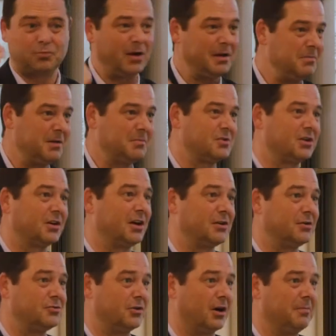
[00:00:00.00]
premiums are going
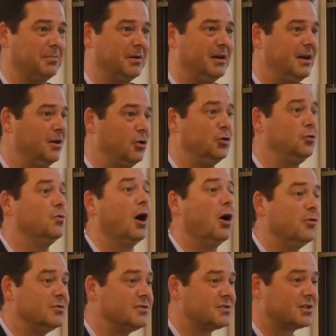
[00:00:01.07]
to drop. Who
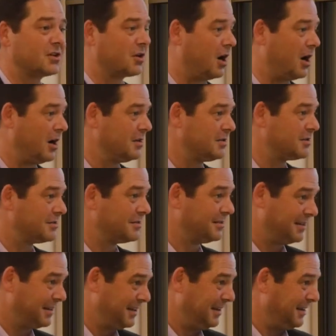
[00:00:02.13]
owns the cars?
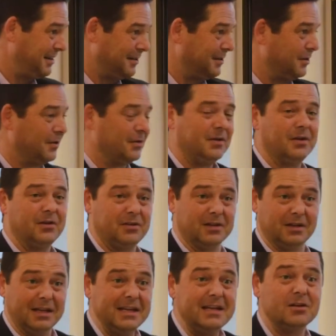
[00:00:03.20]
The
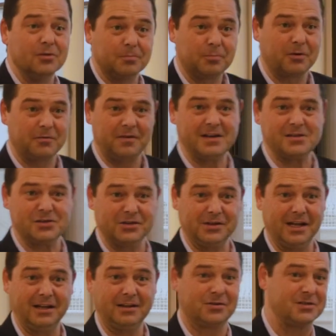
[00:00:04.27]
legal profession
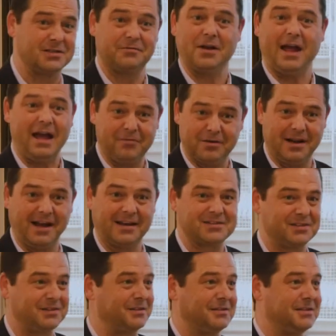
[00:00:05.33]
then, because if you have an
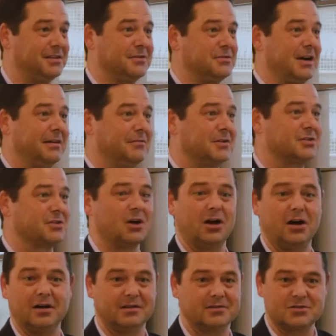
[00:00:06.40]
accident in a driverless
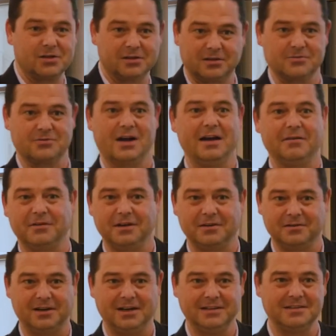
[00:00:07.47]
car, it's not the driver,
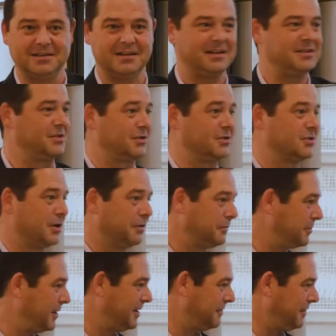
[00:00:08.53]
right? Is it the
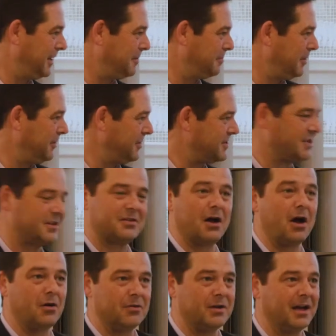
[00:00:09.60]
software developer? Is it
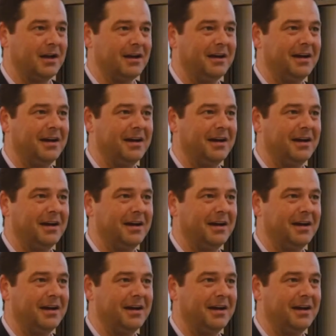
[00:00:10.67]
the owner?